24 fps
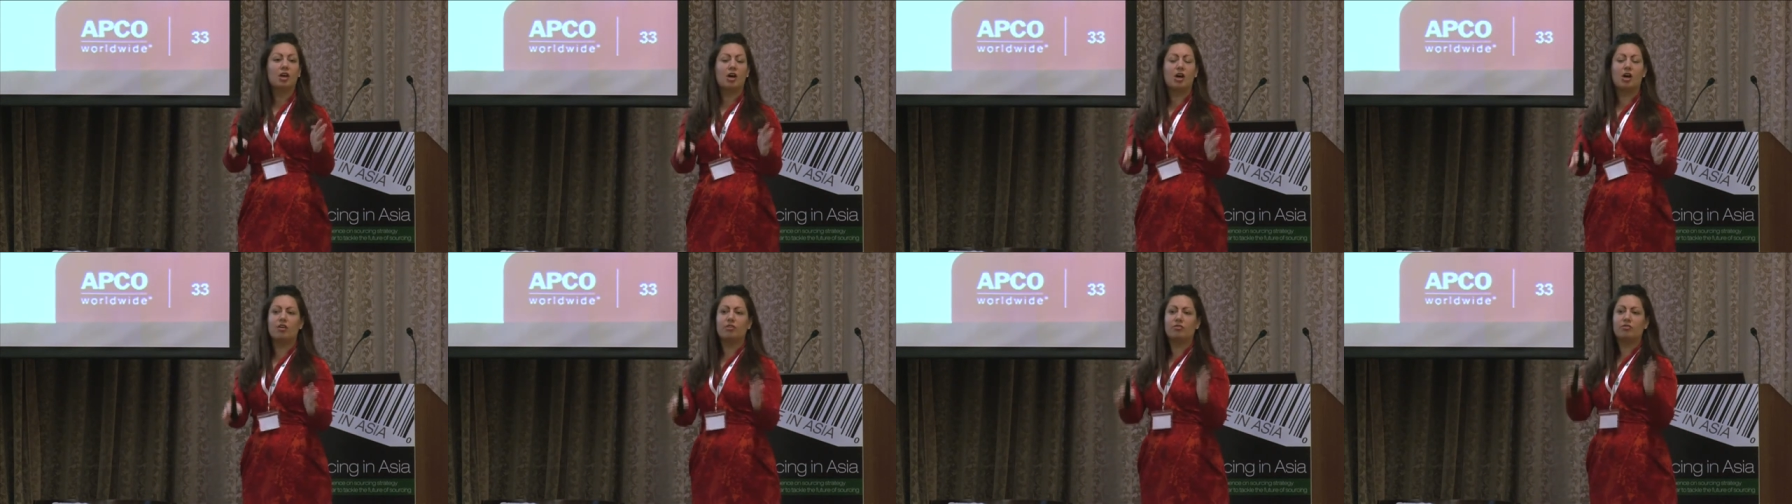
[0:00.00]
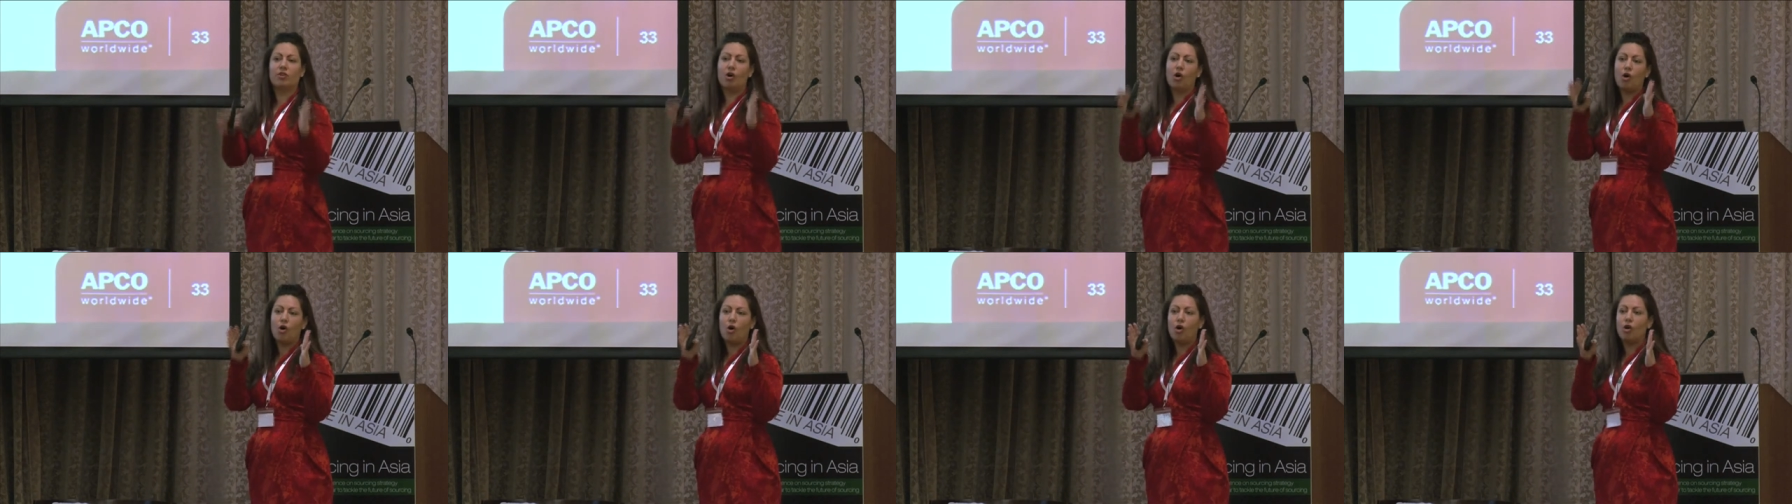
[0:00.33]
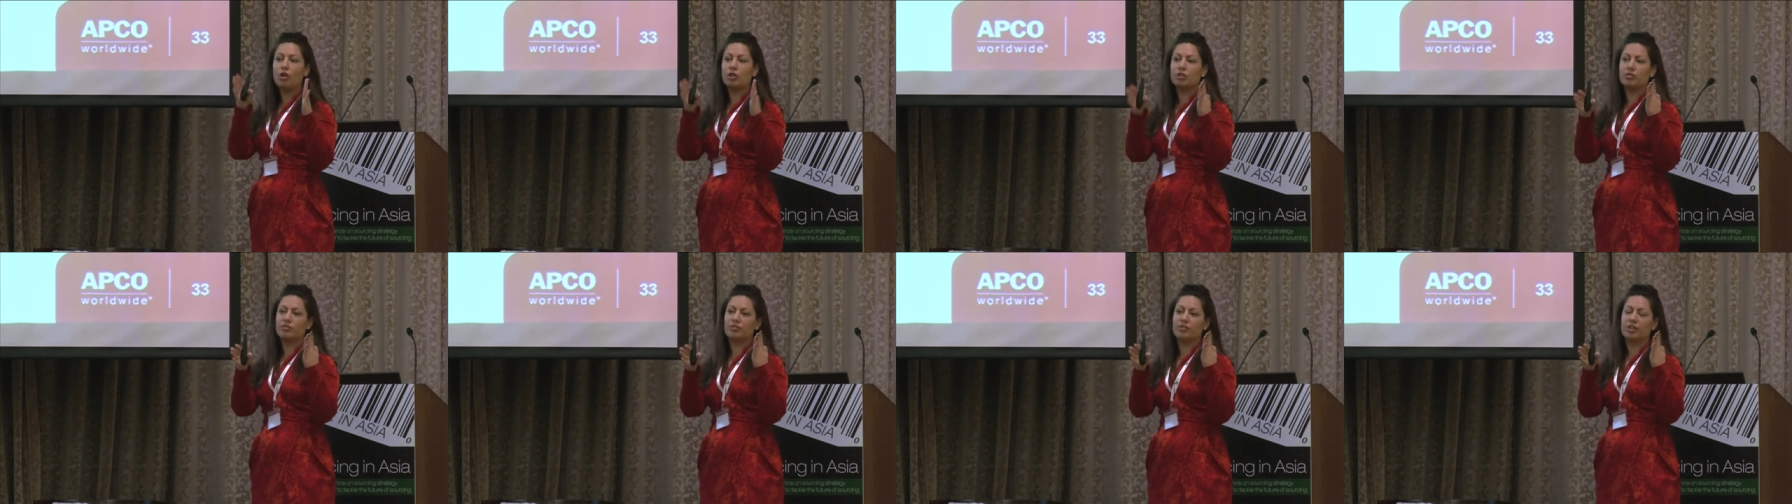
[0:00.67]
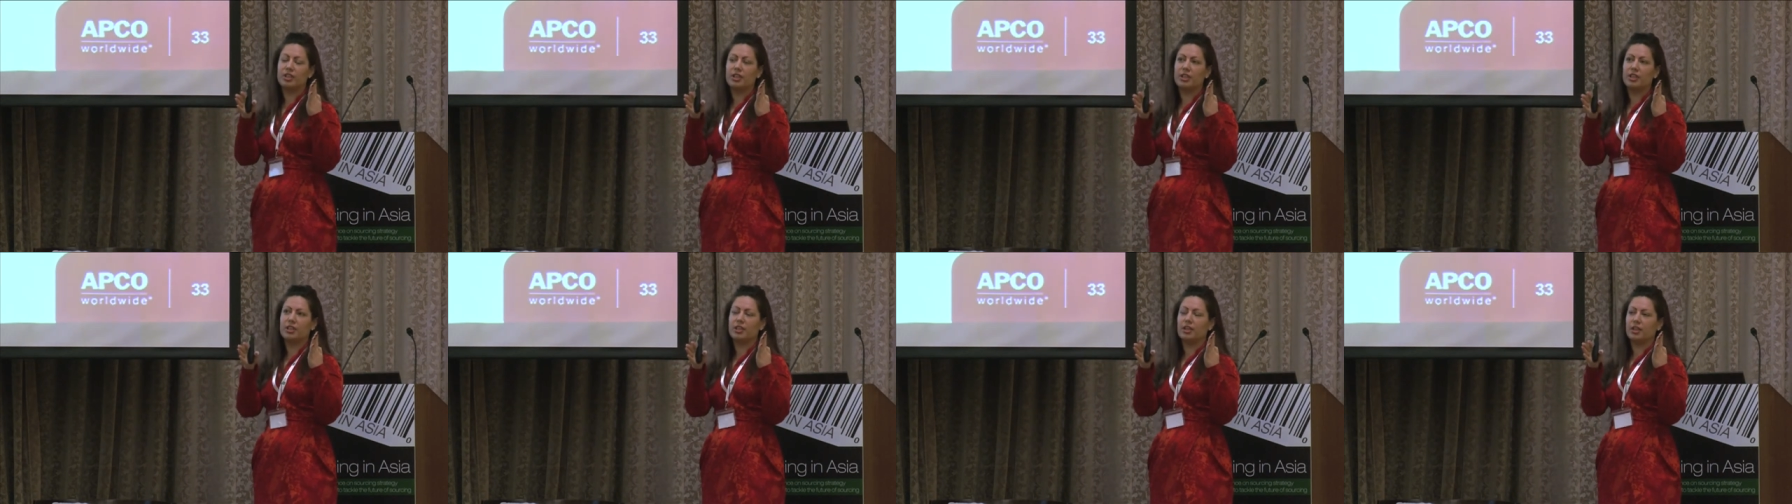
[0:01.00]
of all of
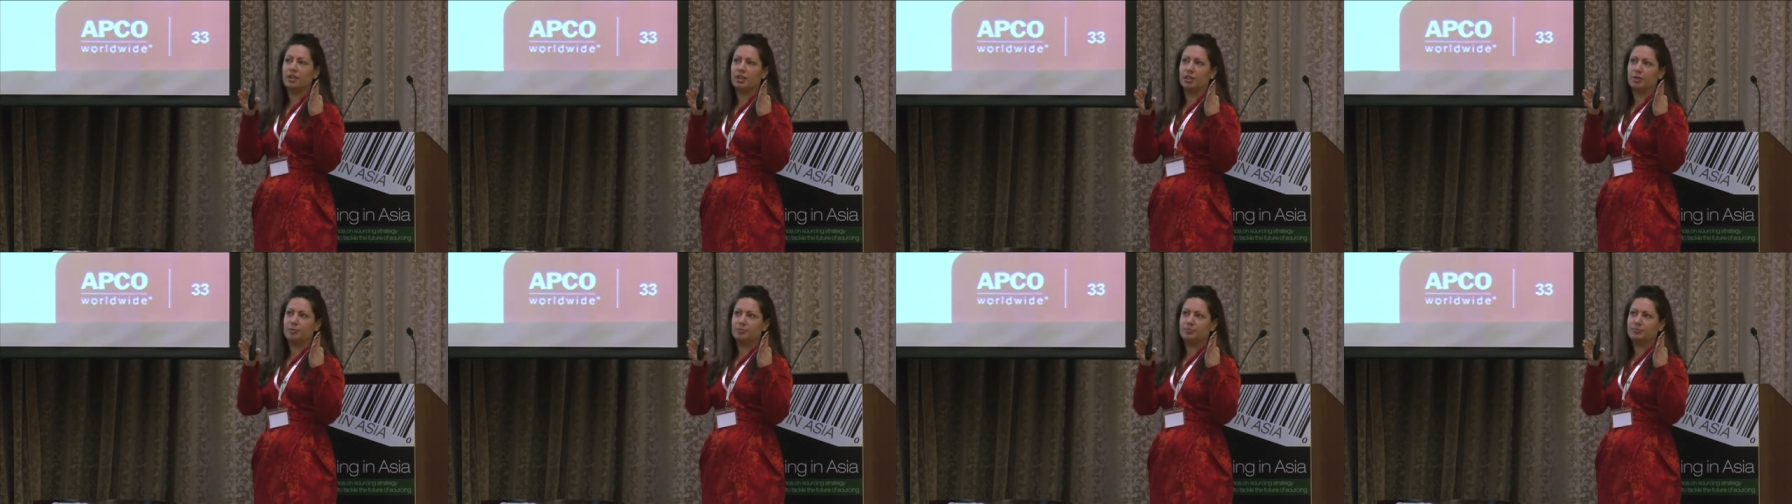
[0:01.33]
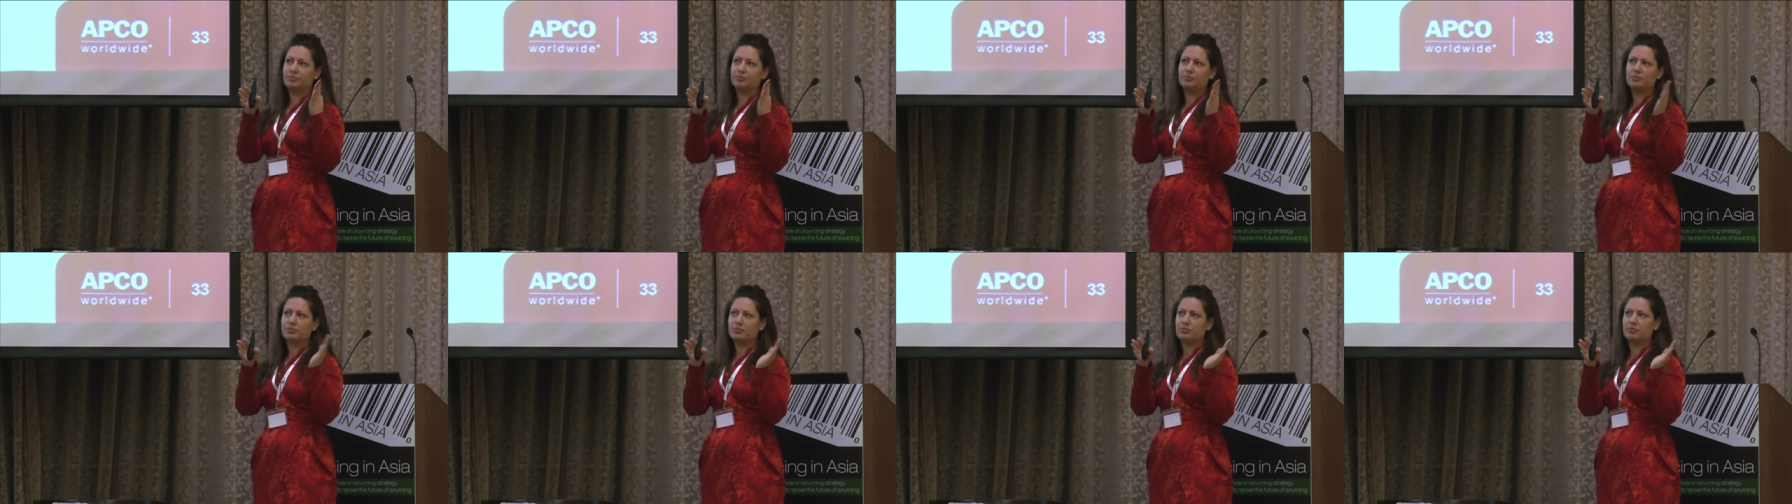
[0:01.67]
the um,